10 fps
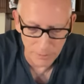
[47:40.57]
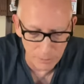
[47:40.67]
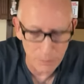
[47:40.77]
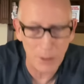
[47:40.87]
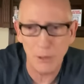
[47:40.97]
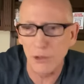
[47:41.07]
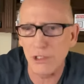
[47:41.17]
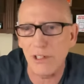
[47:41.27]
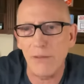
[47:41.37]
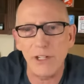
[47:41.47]
people
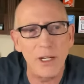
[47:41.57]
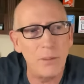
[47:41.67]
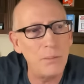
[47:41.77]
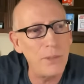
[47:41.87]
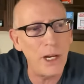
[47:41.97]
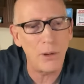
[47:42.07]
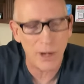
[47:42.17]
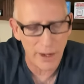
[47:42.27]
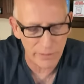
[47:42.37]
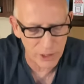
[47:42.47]
stuffing them, you know,
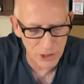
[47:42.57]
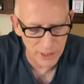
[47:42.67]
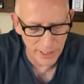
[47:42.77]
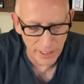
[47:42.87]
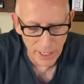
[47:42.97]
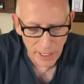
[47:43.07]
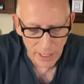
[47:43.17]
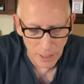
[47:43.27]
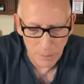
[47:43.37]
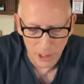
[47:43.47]
obviously.
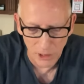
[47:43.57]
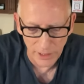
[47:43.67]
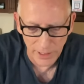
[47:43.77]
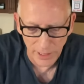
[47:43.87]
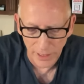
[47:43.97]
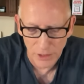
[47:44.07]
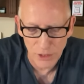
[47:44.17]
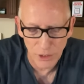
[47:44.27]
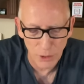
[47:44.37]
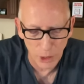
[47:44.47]
And apparently
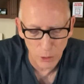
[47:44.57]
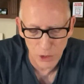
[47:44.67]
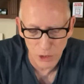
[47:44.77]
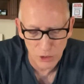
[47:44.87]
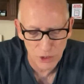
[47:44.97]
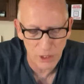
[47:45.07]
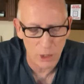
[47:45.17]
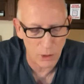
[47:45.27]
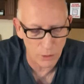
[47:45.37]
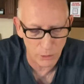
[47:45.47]
it was just
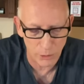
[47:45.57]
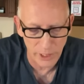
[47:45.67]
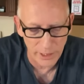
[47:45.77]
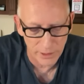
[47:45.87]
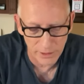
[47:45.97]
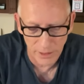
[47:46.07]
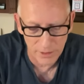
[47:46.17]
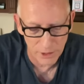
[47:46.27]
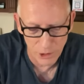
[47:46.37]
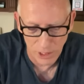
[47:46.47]
so rigged that
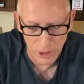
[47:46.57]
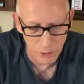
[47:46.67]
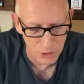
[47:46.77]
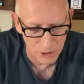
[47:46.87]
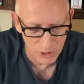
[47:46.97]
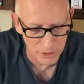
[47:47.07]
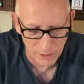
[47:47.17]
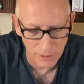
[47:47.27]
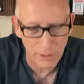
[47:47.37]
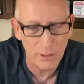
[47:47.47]
the judge
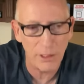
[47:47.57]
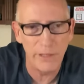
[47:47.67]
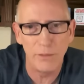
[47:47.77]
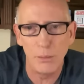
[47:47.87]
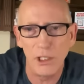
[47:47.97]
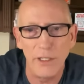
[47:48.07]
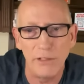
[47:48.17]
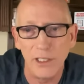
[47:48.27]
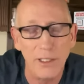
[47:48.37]
couldn't even believe it.